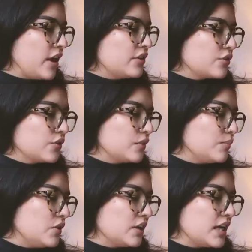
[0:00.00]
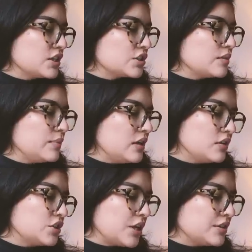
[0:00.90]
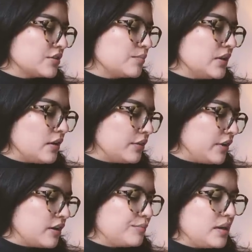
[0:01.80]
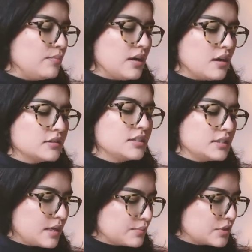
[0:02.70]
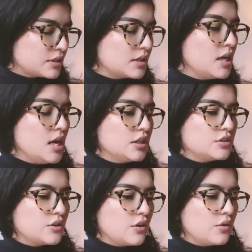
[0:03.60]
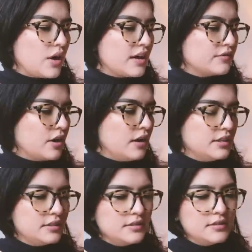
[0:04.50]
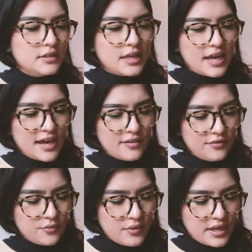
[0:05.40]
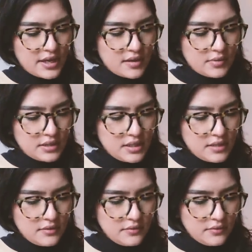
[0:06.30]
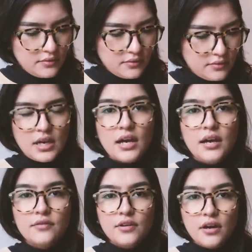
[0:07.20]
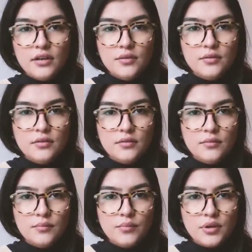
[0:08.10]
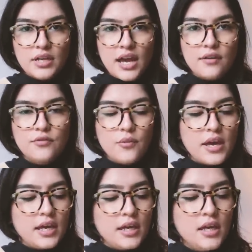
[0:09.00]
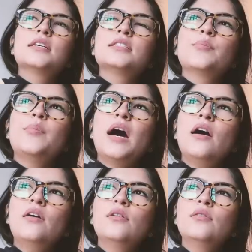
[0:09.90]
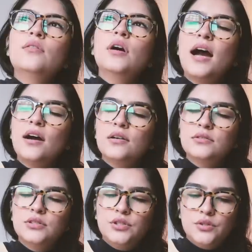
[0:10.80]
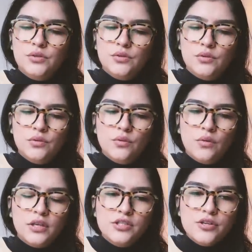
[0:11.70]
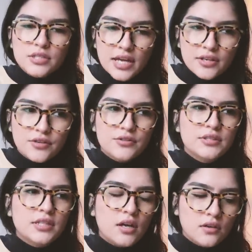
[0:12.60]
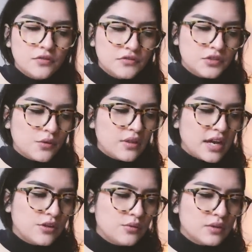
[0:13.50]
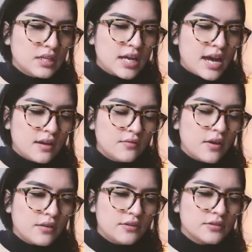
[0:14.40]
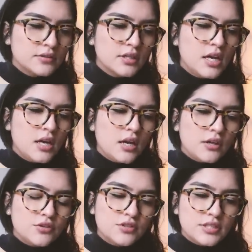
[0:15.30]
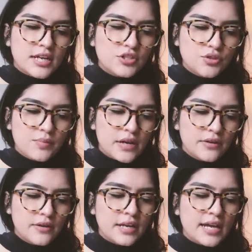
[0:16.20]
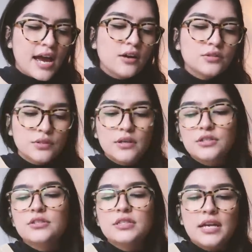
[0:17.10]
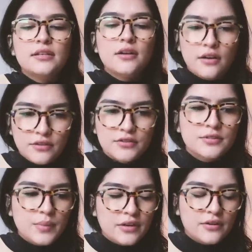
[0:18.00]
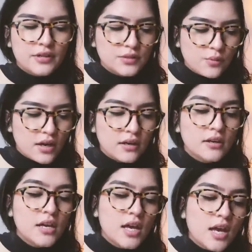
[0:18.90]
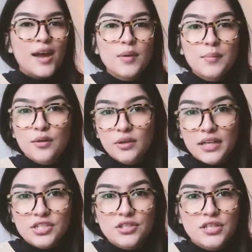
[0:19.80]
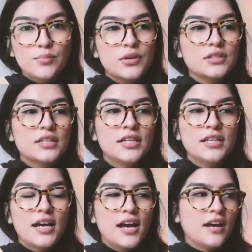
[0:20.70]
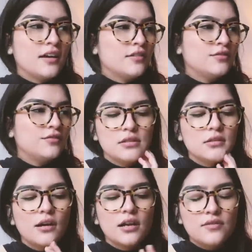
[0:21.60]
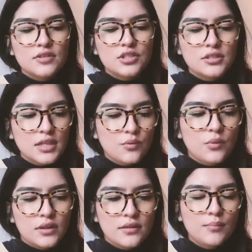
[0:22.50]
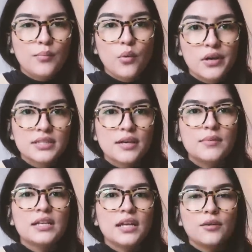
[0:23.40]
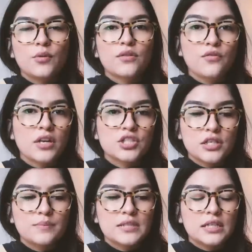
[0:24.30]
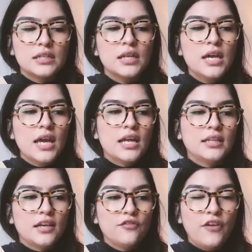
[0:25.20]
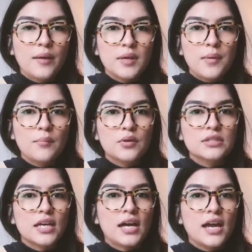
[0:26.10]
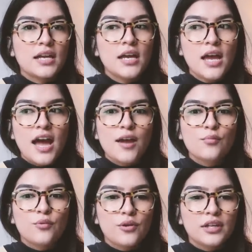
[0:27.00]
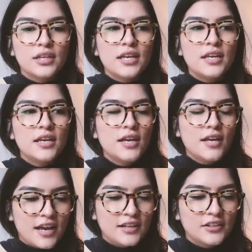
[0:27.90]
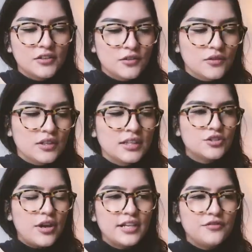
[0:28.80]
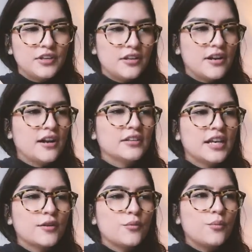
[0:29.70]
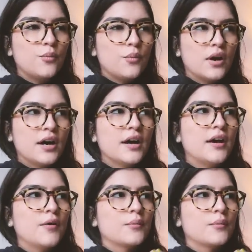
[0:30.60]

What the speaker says: Breakthrough communication, beyond gender, beyond therapy, beyond deception. So I've gotten halfway, I believe. Yeah, I've gotten pretty halfway. It's about how to understand yourself so that you can have others understand you better, and how to understand others better as well. I'm a big relationship person. I've not even just like with boys, I mean like with friendships and like family members. Like I'm really analytical and trying to figure out like what